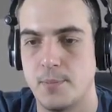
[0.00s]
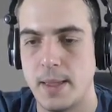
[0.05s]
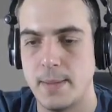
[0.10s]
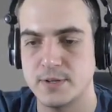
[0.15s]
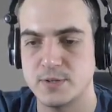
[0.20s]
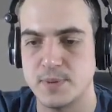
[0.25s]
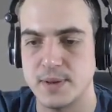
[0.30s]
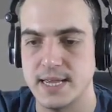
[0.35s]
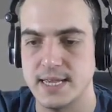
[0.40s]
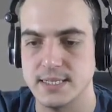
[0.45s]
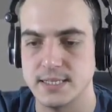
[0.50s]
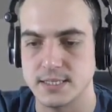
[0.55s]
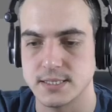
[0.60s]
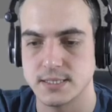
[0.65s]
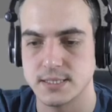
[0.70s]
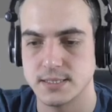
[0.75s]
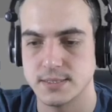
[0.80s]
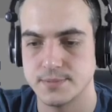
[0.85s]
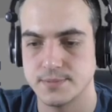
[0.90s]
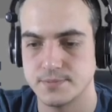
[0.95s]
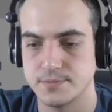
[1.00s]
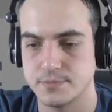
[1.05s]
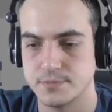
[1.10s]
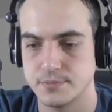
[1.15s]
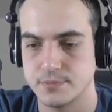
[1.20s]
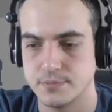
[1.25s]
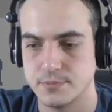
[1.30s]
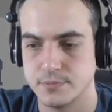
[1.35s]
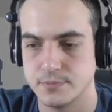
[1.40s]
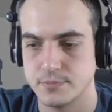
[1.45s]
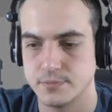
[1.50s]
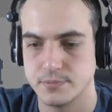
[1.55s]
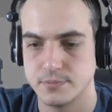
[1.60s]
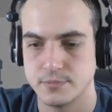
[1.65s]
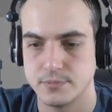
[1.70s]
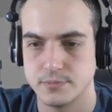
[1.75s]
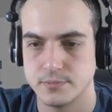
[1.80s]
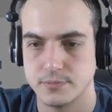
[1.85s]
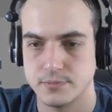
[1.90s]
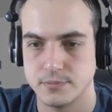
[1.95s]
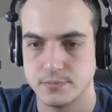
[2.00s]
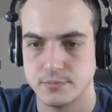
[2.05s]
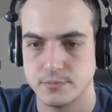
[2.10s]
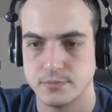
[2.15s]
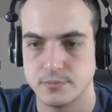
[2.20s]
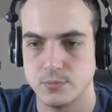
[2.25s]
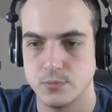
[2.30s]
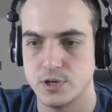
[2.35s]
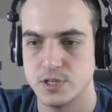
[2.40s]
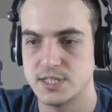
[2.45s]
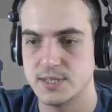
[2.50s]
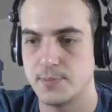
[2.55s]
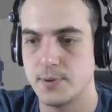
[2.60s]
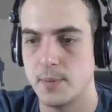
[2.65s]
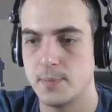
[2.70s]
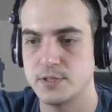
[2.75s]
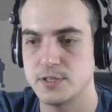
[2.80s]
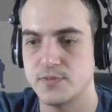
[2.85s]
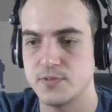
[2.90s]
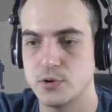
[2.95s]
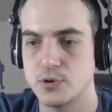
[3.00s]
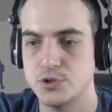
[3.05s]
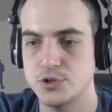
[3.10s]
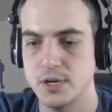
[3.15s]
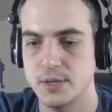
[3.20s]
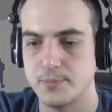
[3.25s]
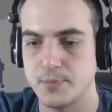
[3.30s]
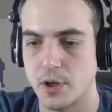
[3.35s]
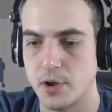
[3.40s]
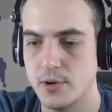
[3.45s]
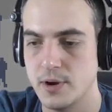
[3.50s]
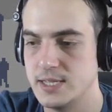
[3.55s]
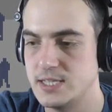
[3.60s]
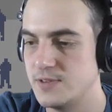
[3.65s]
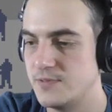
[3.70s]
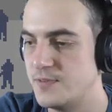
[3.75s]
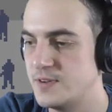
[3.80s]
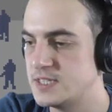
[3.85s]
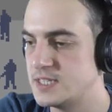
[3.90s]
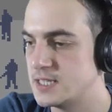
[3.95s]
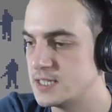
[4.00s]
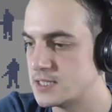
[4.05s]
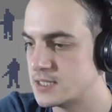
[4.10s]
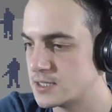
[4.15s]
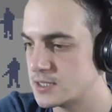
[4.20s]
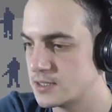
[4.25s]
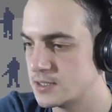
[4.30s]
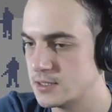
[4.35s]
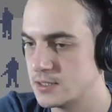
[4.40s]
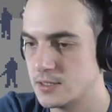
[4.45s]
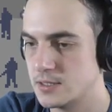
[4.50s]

Papers, please. What is the purpose of your trip? Only to visit.